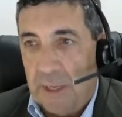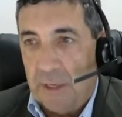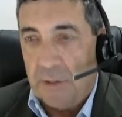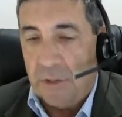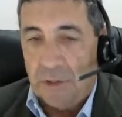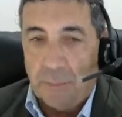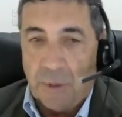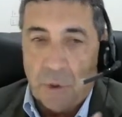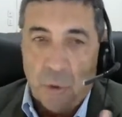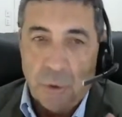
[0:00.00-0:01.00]
is that the
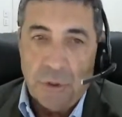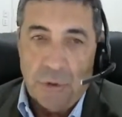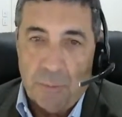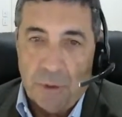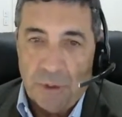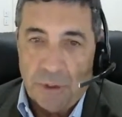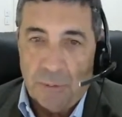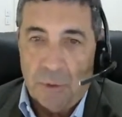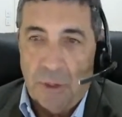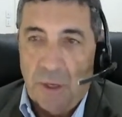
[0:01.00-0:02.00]
precautionary
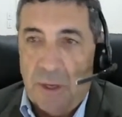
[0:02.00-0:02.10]
principle